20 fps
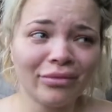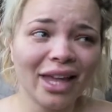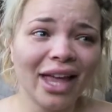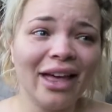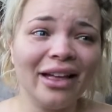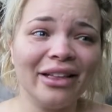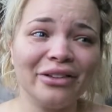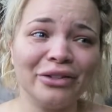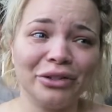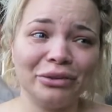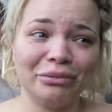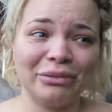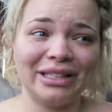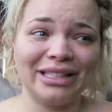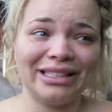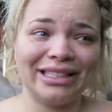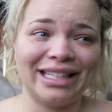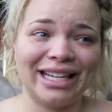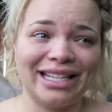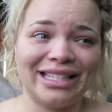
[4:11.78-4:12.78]
Alan Rickman,
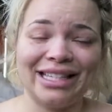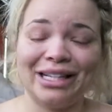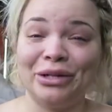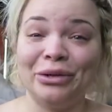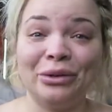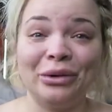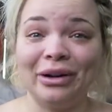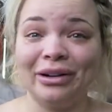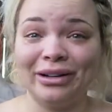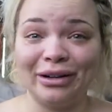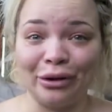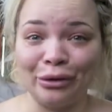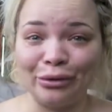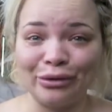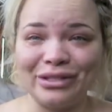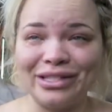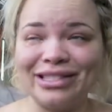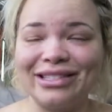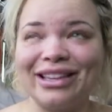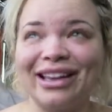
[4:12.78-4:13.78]
and like I said, who
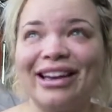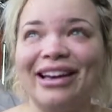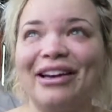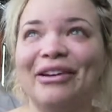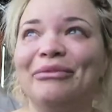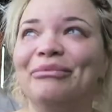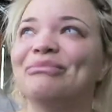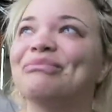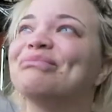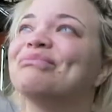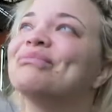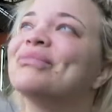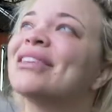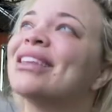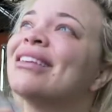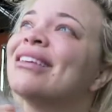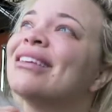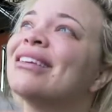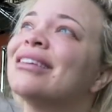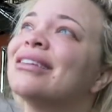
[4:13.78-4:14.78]
knows. And
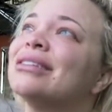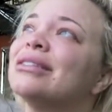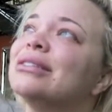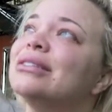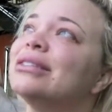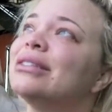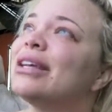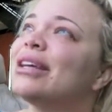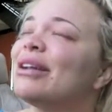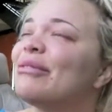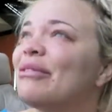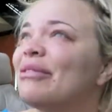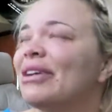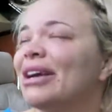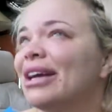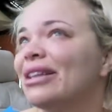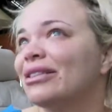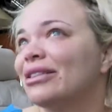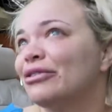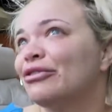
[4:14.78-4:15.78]
I remember I
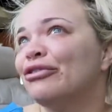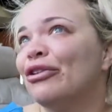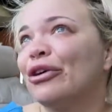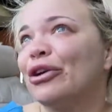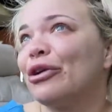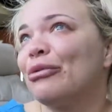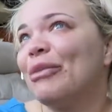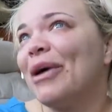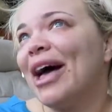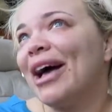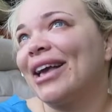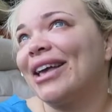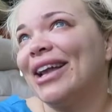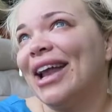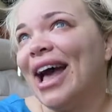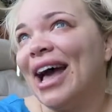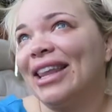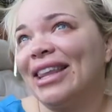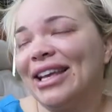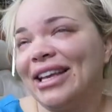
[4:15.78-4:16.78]
got the photo back, and
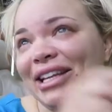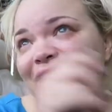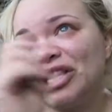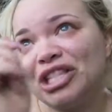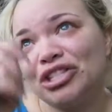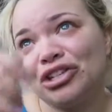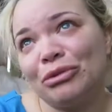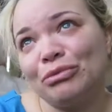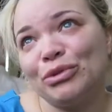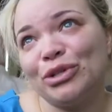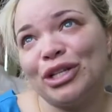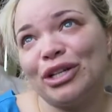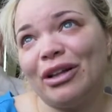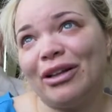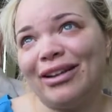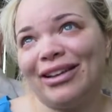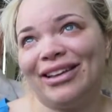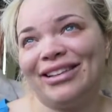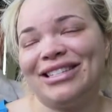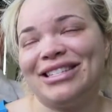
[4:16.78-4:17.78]
it had like an inscription
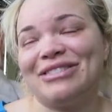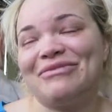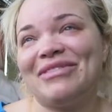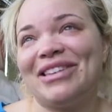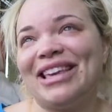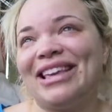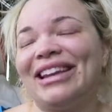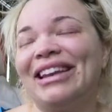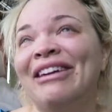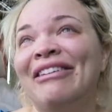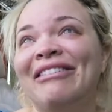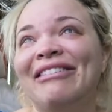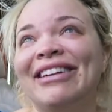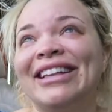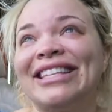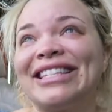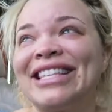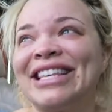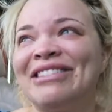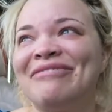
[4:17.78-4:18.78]
on it to me, and
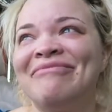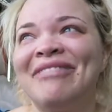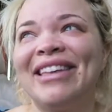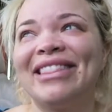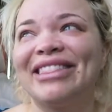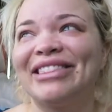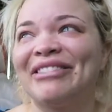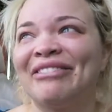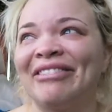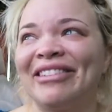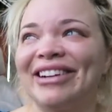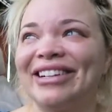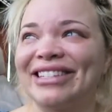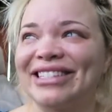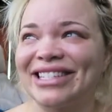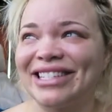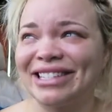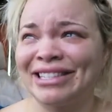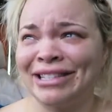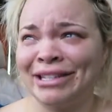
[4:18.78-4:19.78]
it meant the
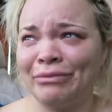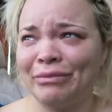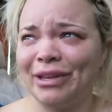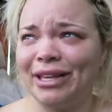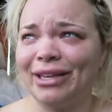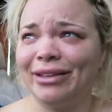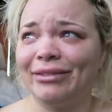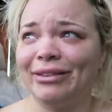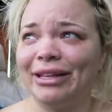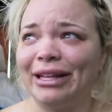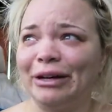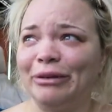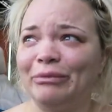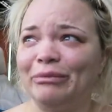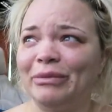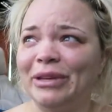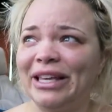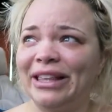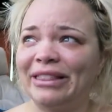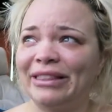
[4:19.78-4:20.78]
world to me,
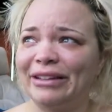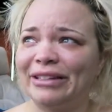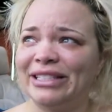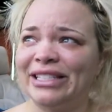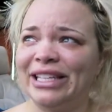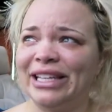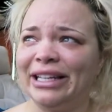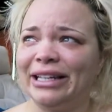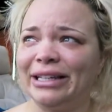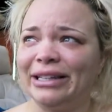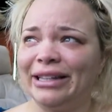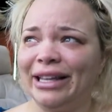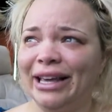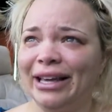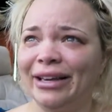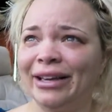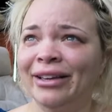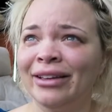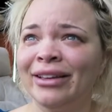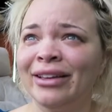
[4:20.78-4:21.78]
being 13 and
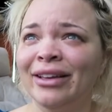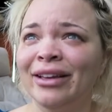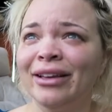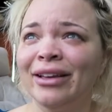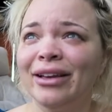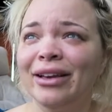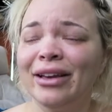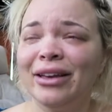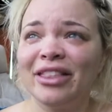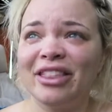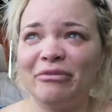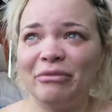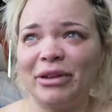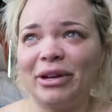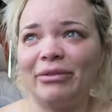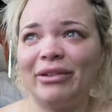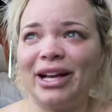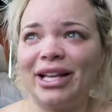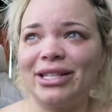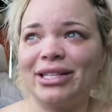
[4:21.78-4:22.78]
like in the
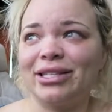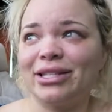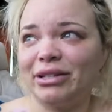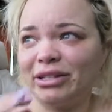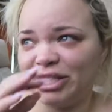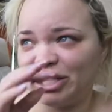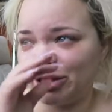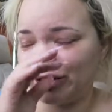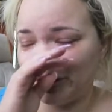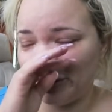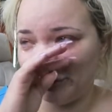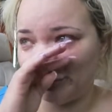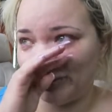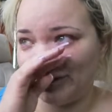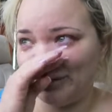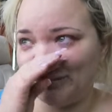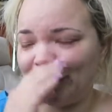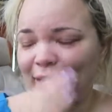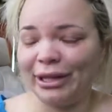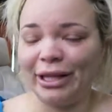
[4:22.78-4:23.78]
Midwest. It
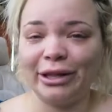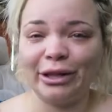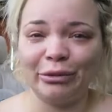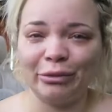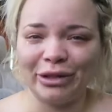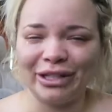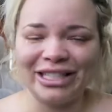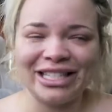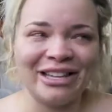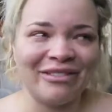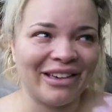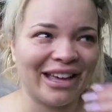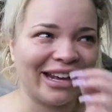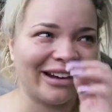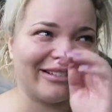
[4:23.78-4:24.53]
really meant like the world to me.